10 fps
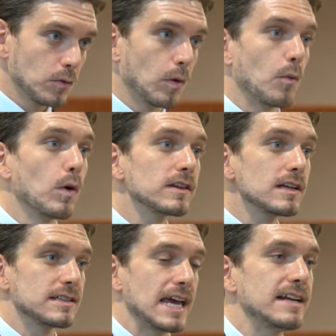What what
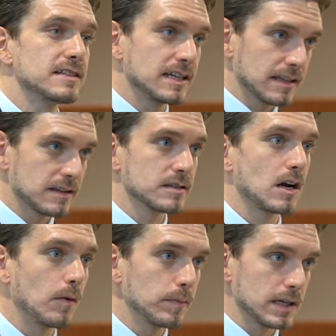did it take to get this
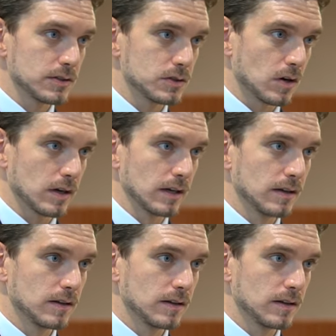company started?